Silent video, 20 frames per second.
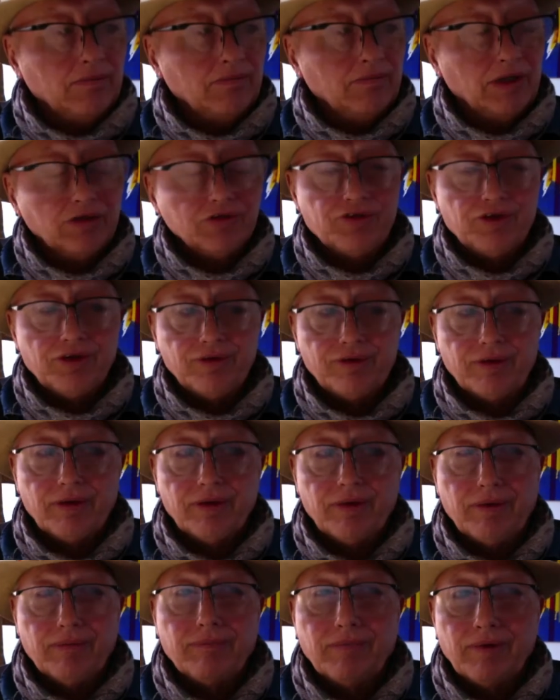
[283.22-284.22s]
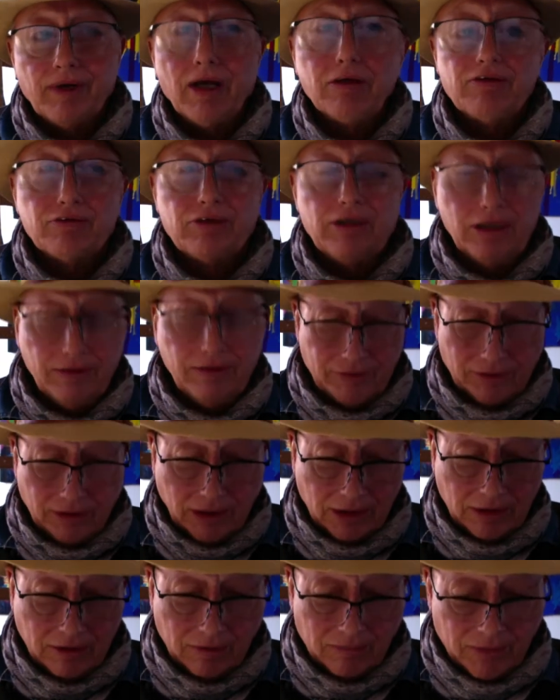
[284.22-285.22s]
Well, she's actually lives in
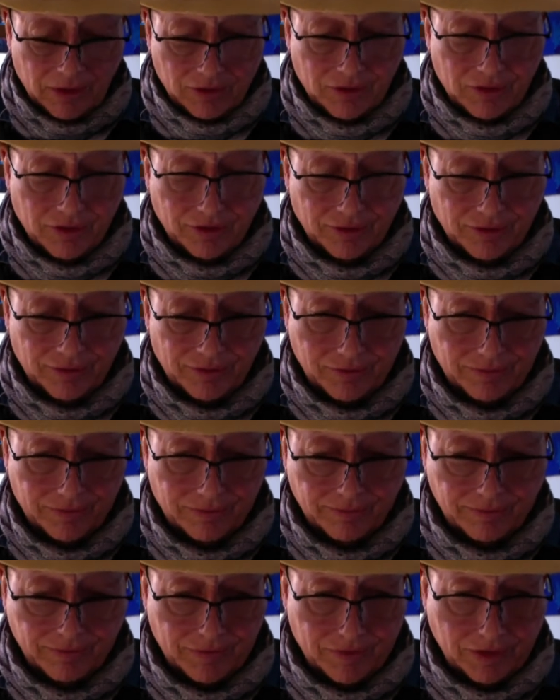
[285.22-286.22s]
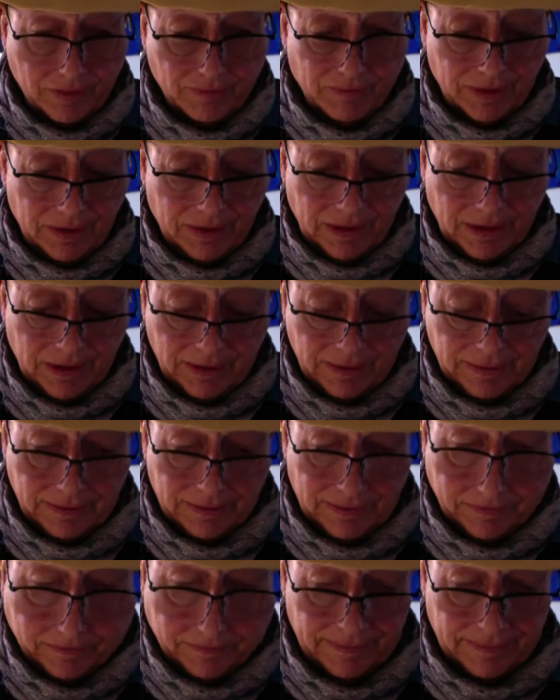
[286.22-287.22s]
England, but she's Japanese.
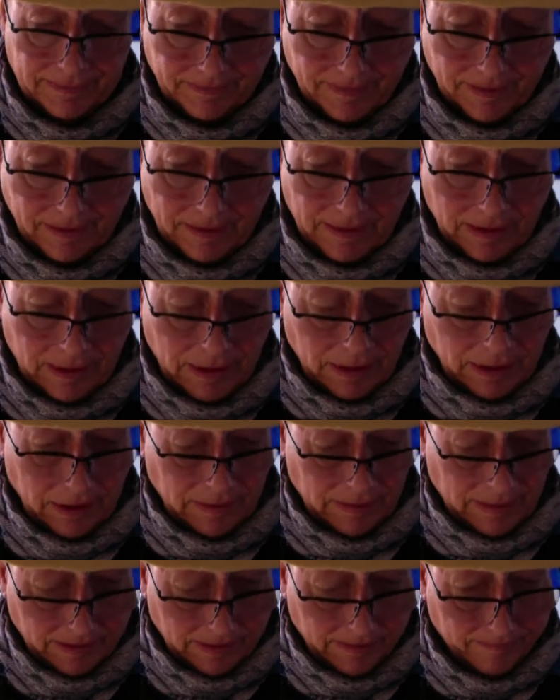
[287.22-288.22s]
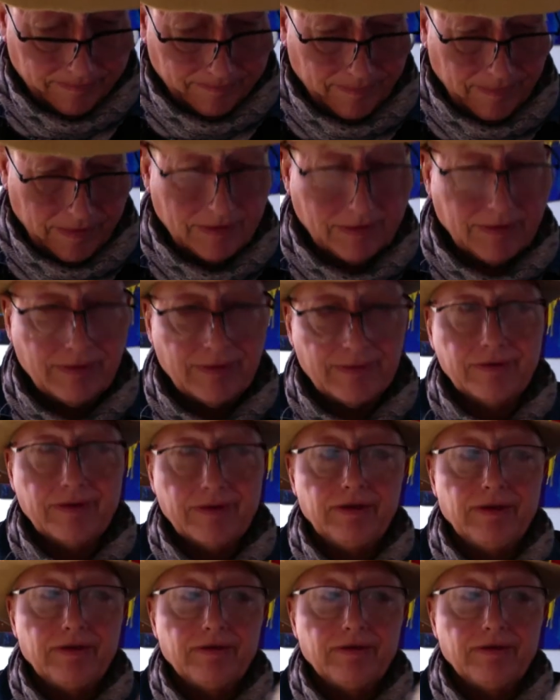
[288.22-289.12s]
Anyway, you can see